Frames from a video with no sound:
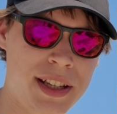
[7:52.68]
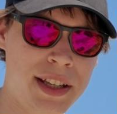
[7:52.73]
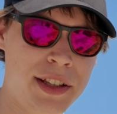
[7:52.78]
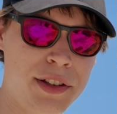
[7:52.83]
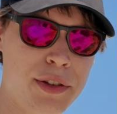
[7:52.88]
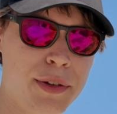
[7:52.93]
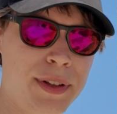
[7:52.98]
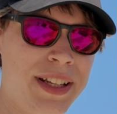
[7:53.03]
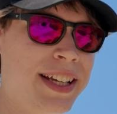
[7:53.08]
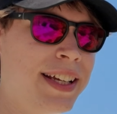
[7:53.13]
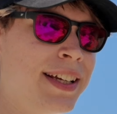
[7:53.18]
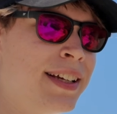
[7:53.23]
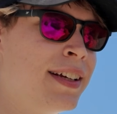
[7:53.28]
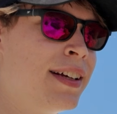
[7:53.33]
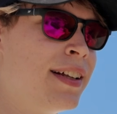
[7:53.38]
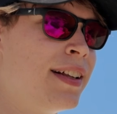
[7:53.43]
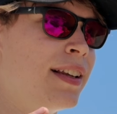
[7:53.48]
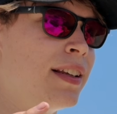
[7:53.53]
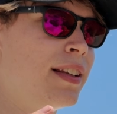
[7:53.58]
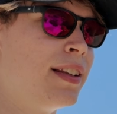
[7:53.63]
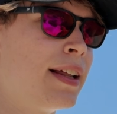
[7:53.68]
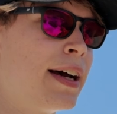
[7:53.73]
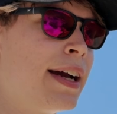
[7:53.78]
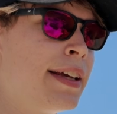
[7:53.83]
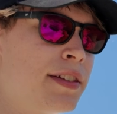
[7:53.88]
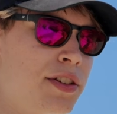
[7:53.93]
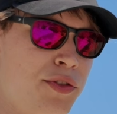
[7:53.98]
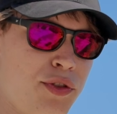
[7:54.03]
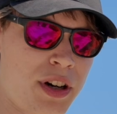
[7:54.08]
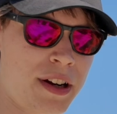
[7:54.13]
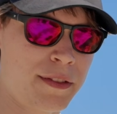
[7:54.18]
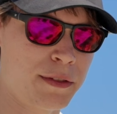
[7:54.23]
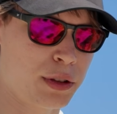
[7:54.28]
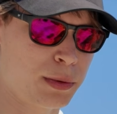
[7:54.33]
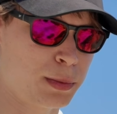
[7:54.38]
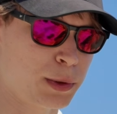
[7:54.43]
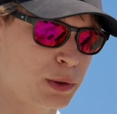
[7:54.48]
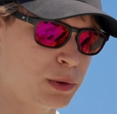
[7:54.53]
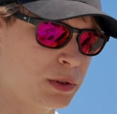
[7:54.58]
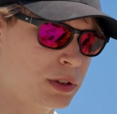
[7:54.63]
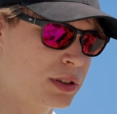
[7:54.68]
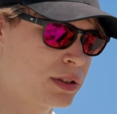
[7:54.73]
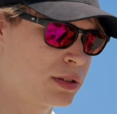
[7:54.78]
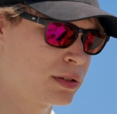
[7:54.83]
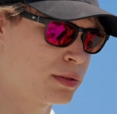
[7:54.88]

into the light travel mode,